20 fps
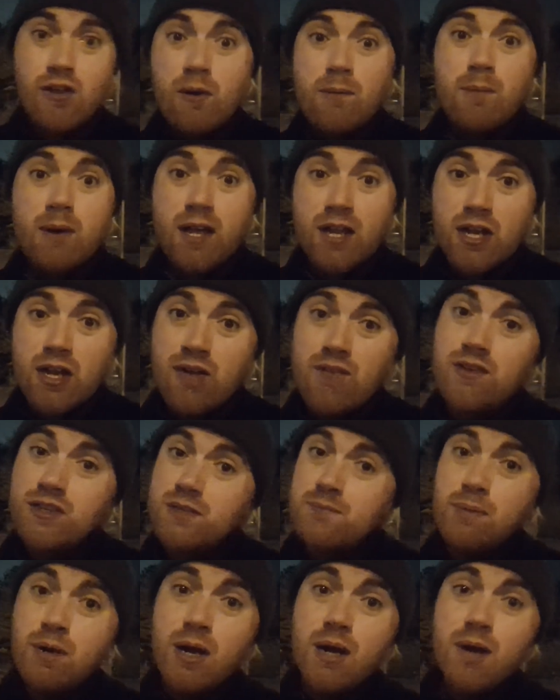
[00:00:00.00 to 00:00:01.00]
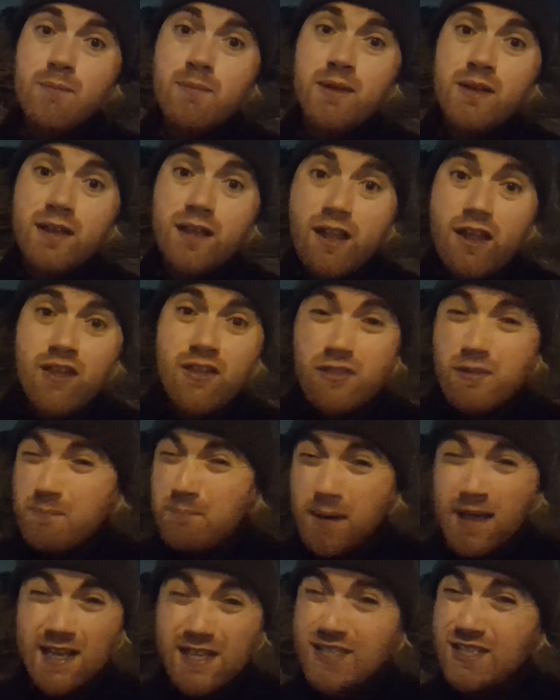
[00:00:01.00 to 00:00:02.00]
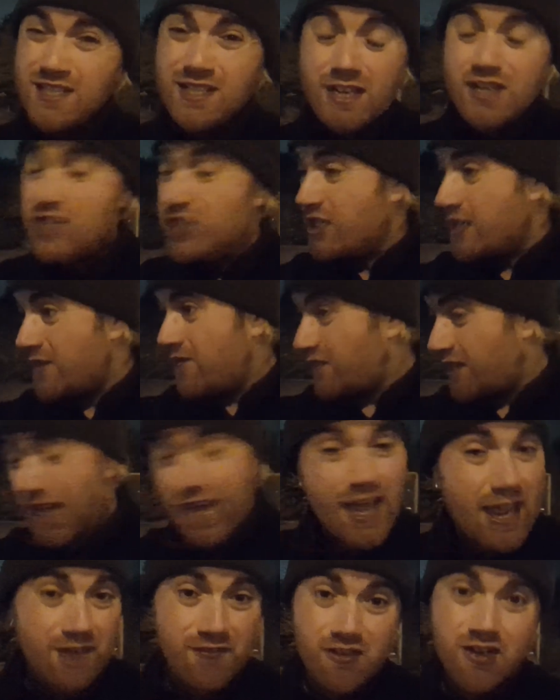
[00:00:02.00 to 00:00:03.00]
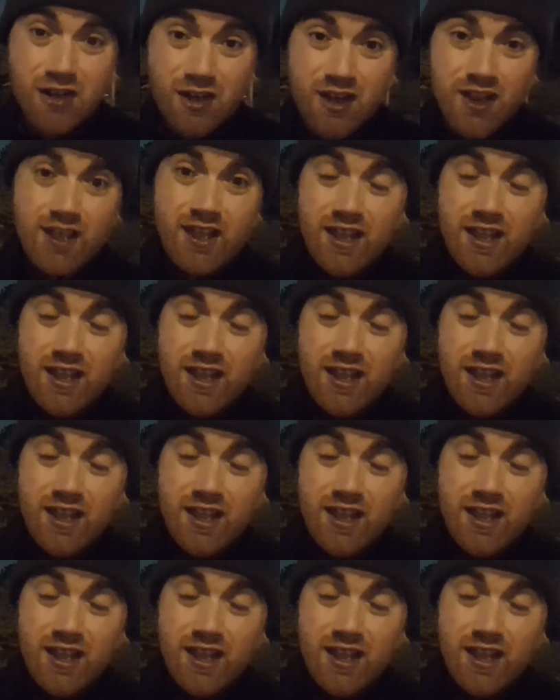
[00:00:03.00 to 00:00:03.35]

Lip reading: on my current department the best shift ever.